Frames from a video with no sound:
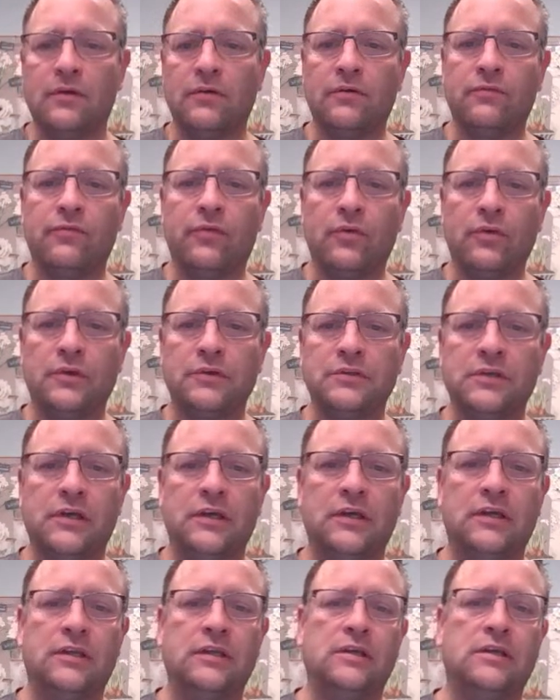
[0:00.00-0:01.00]

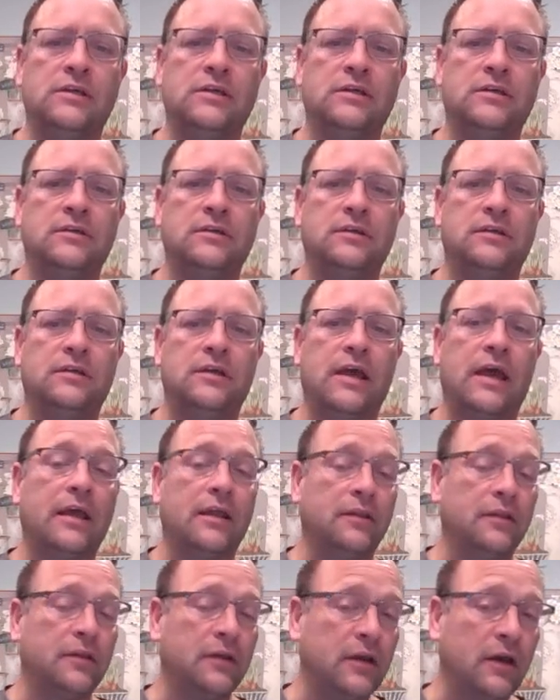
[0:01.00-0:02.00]
Fullerton,
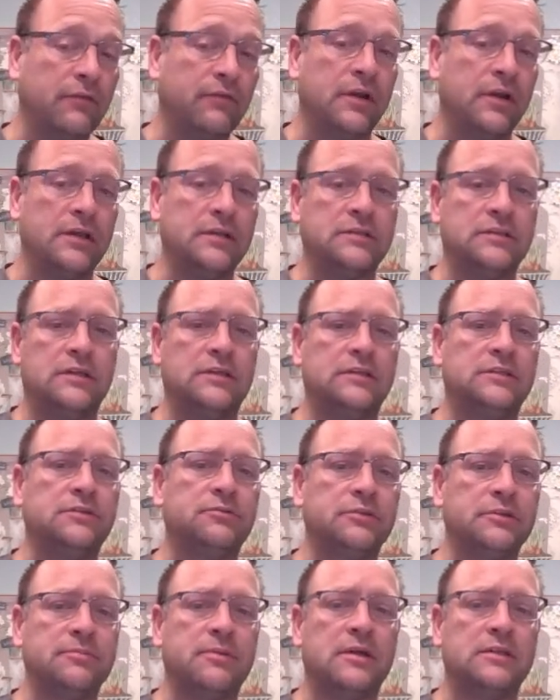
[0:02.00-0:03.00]
the governance is the
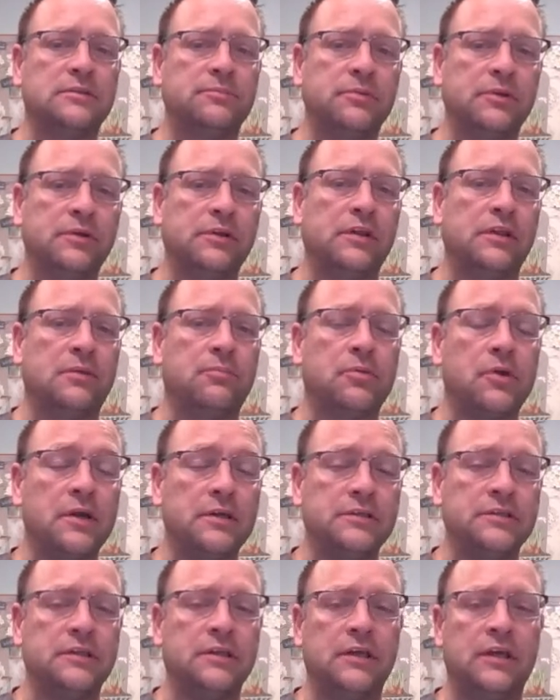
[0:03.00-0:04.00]
responsibility of the
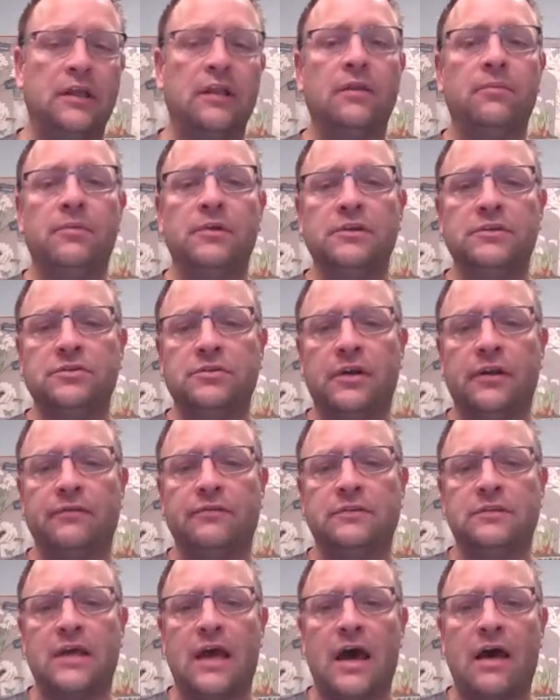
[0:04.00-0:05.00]
president and the administrative
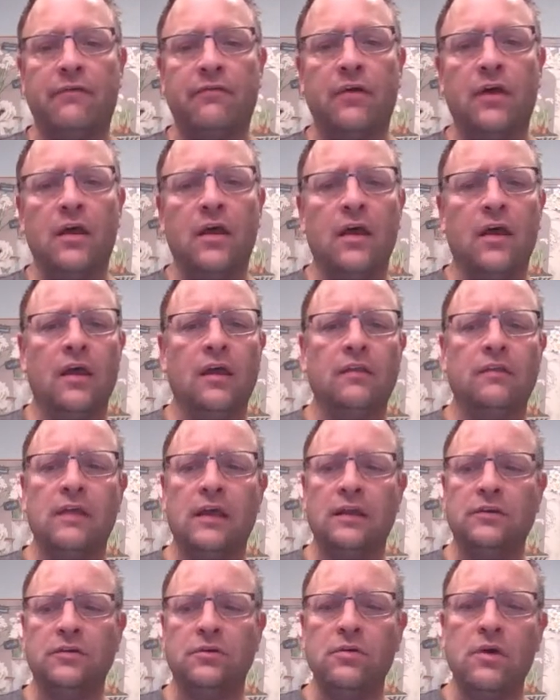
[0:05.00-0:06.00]
staff. They
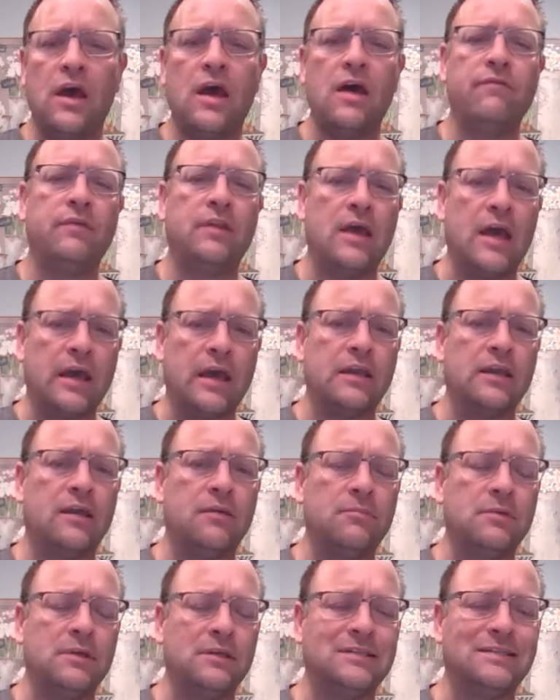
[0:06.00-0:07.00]
do have an
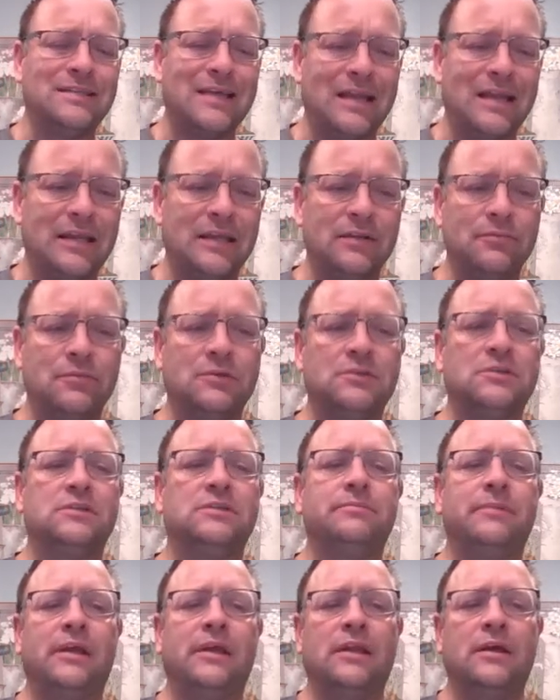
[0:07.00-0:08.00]
academic senate, which
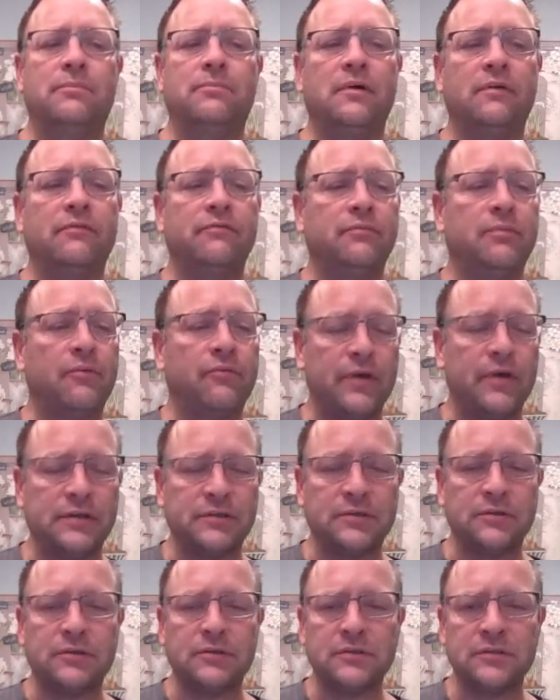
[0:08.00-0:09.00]
is made up of
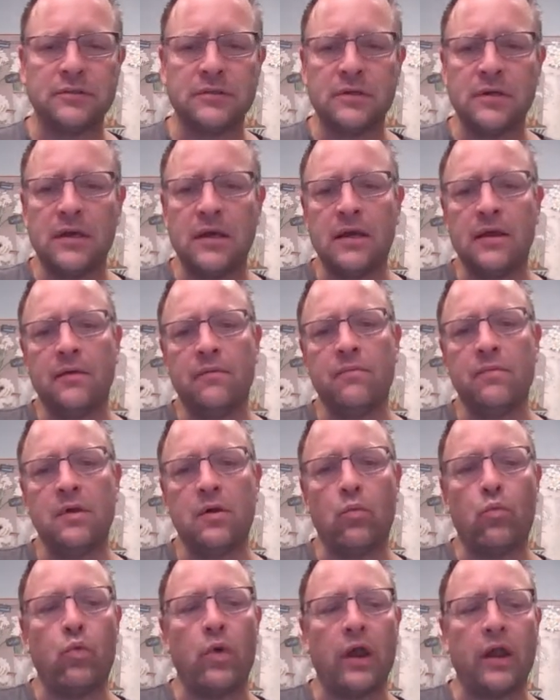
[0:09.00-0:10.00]
professors that
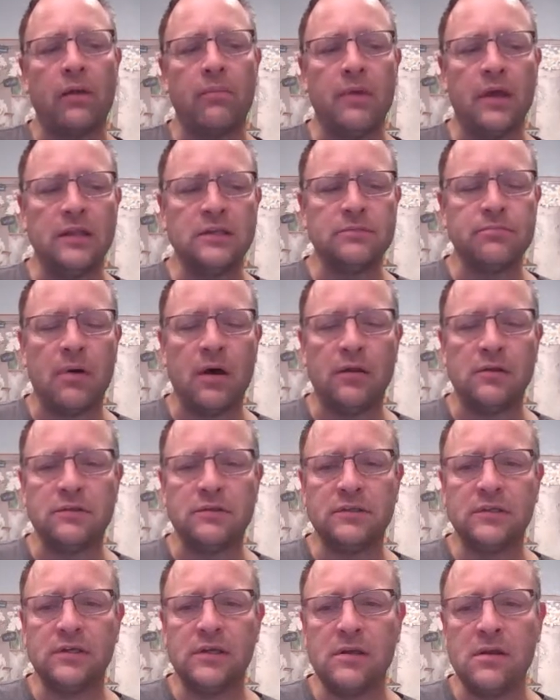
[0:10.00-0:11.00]
recommends
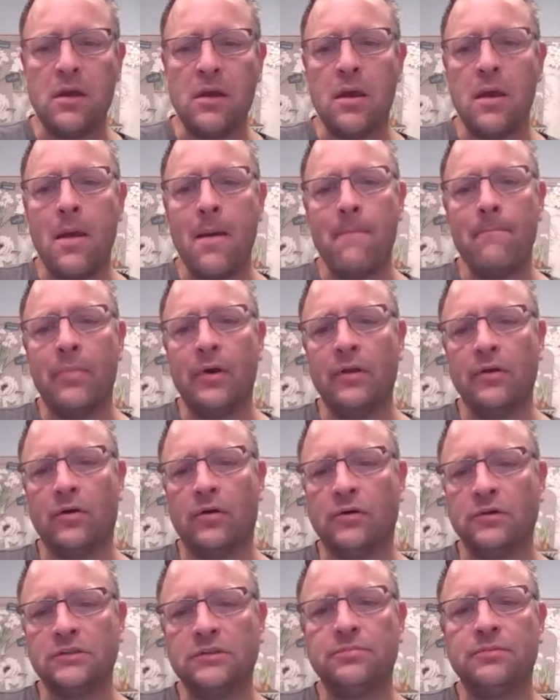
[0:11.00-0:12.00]
policy, but
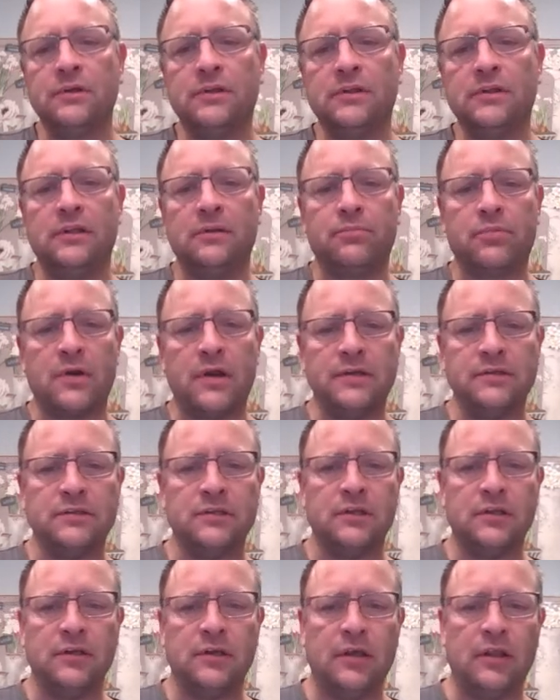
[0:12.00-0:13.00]
ultimately the
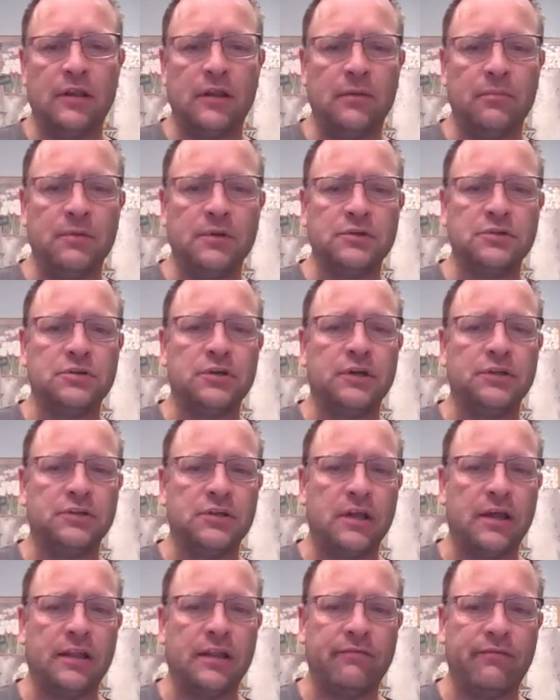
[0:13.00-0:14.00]
president and the
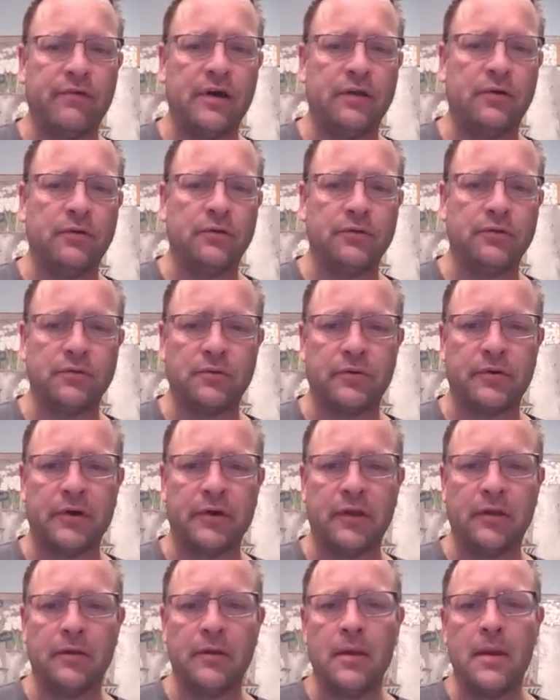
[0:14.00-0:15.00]
administration have the final
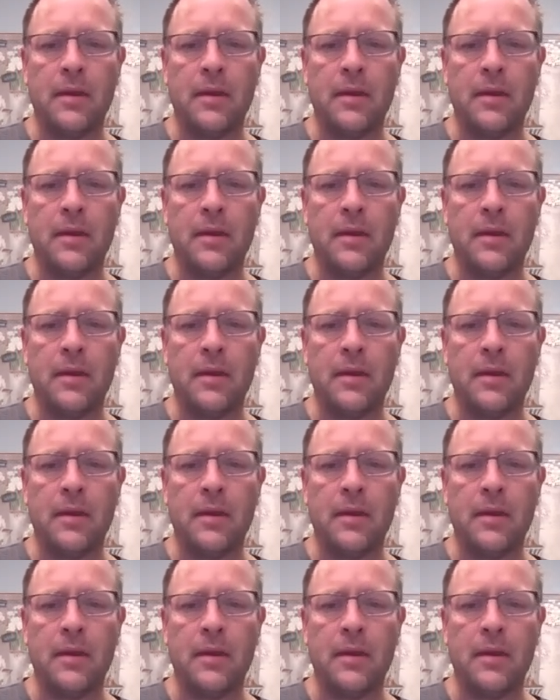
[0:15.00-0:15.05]
authority.